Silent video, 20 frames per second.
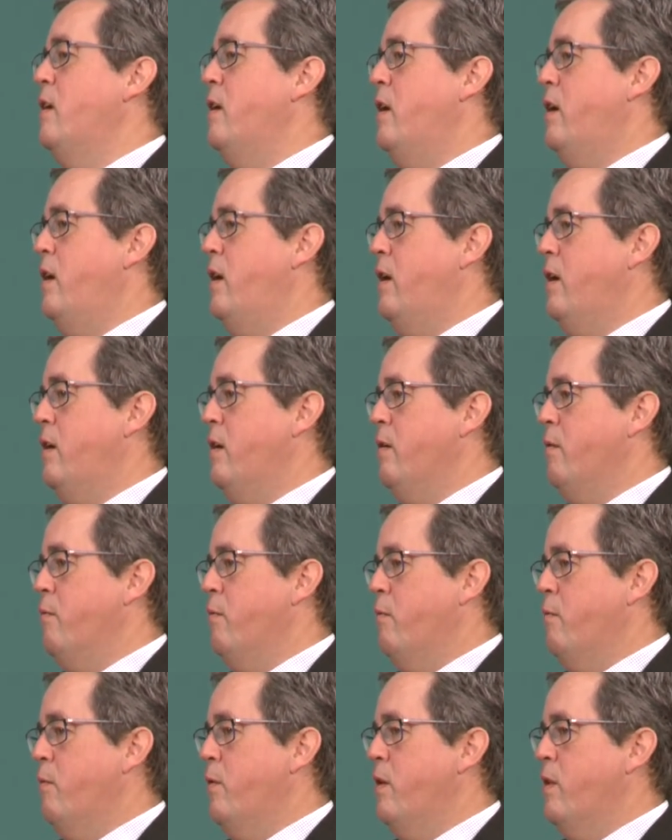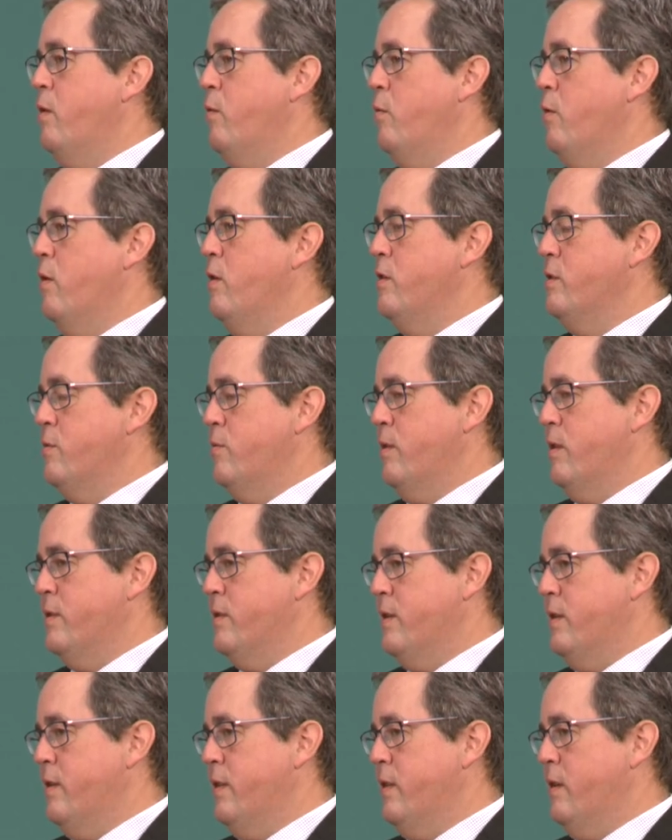one of the worries around
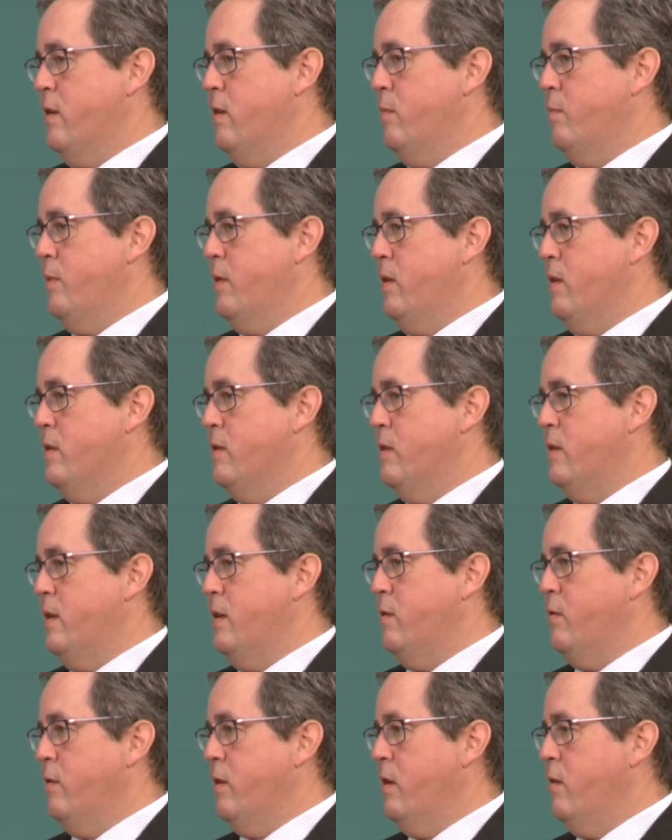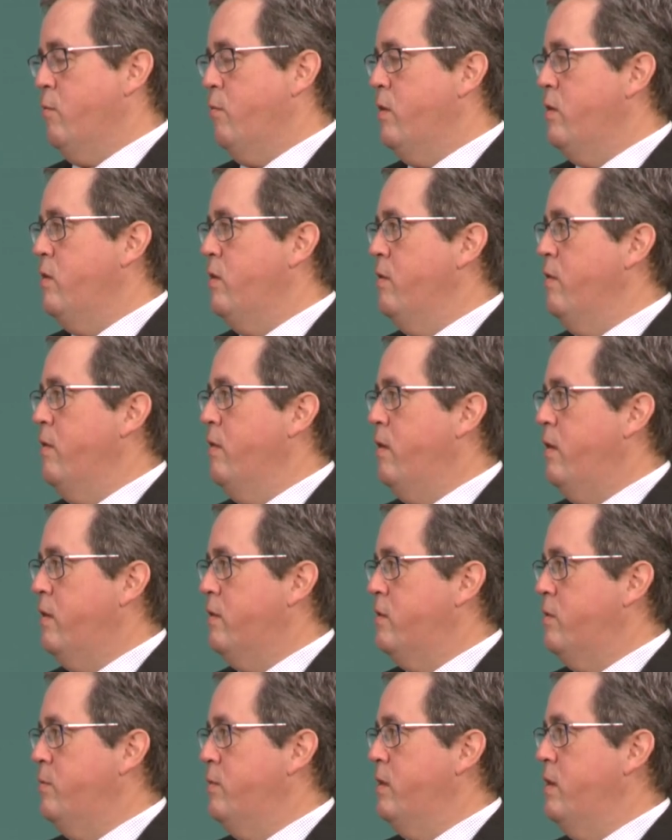cell therapy is like, okay, when you
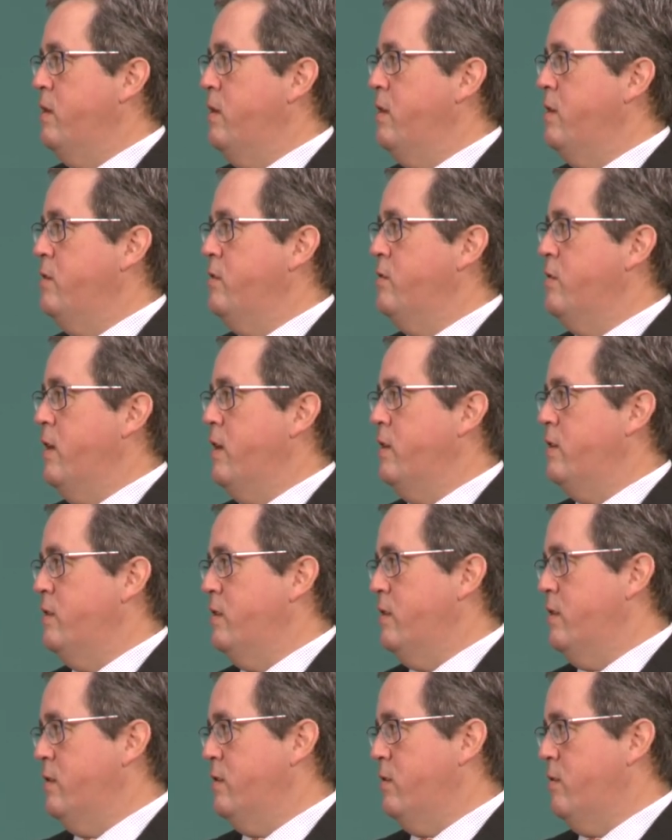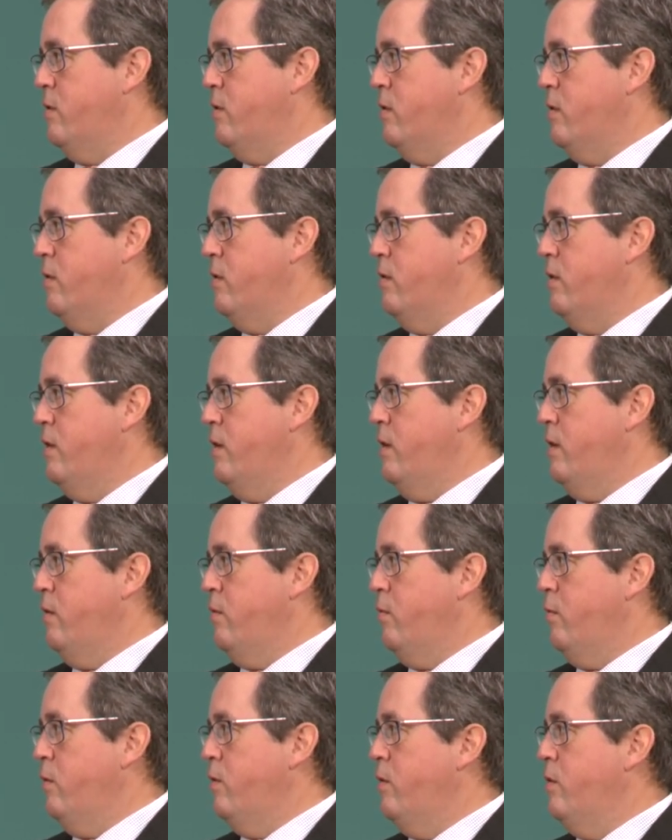ultimately inject into heart,
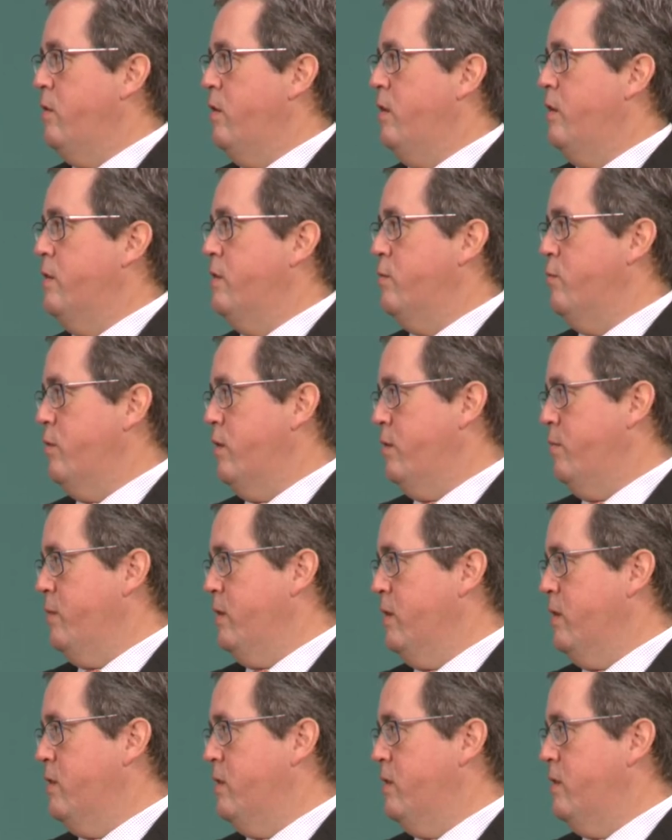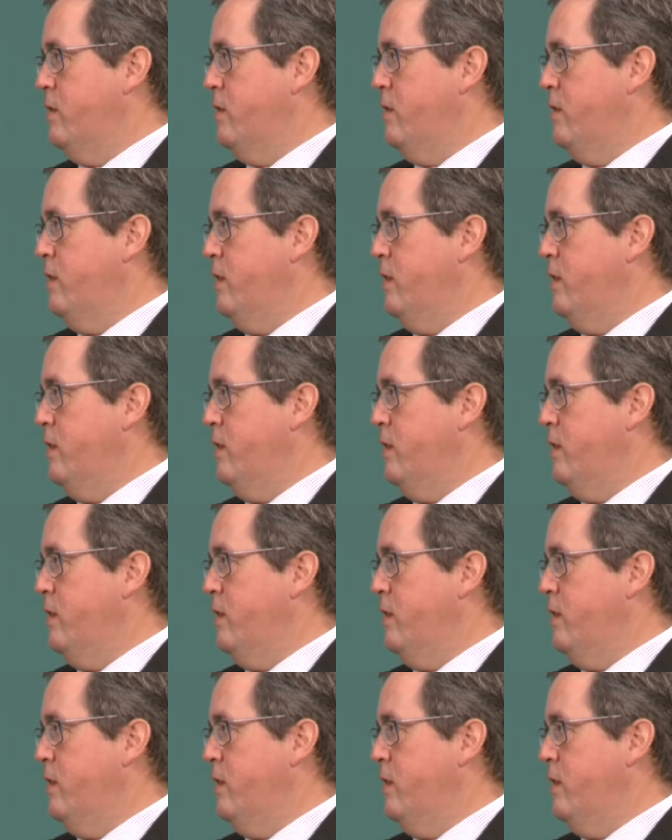will you cause arrhythmias?